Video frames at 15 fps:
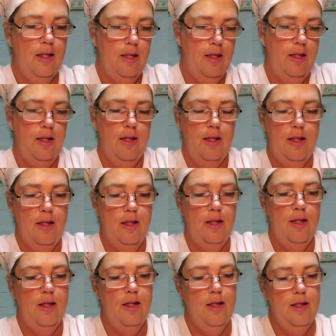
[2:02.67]

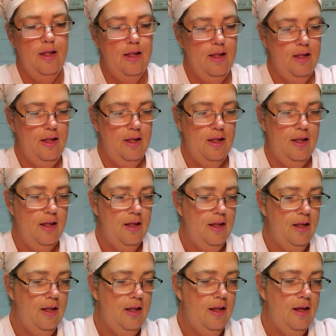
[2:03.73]

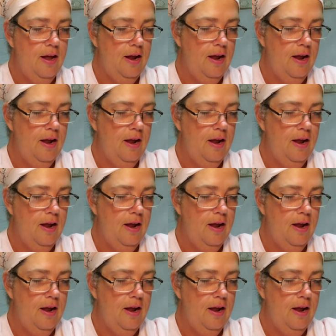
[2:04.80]
Nobody speaks.